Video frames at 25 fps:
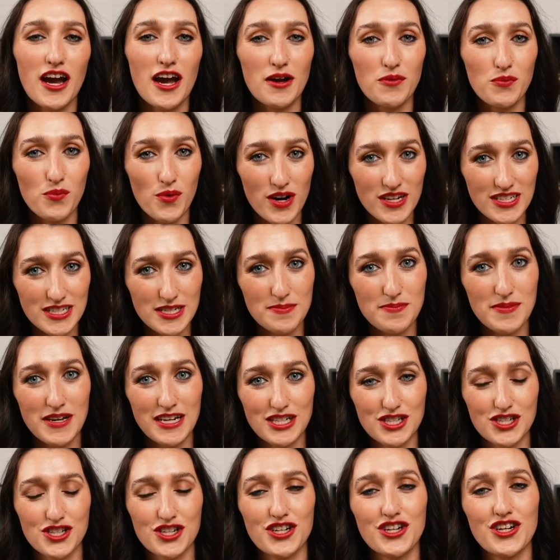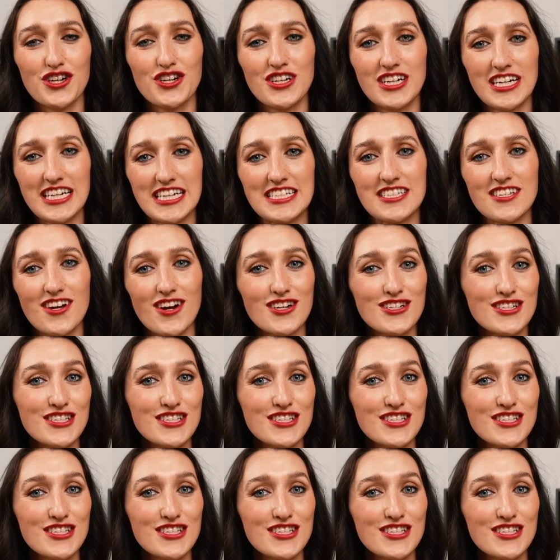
I want to make sure your knees are